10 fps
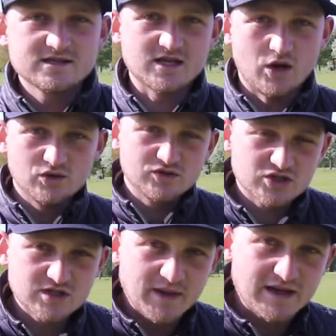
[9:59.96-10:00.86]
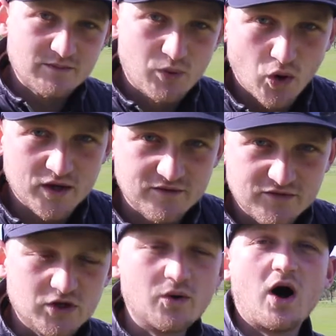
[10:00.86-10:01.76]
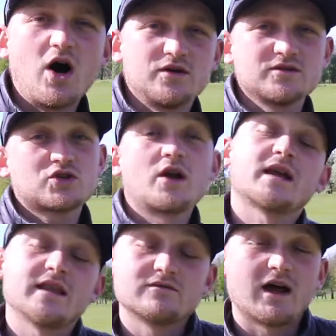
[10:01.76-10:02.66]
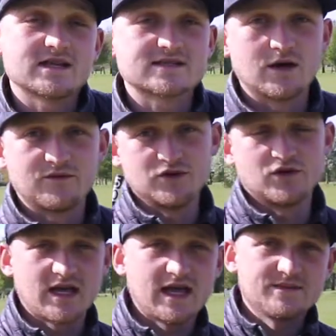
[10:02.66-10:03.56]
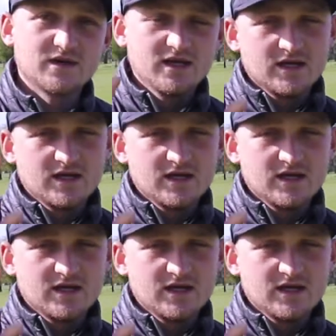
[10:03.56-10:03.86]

So just a bit of a point of view on trying to get the right setup for your game.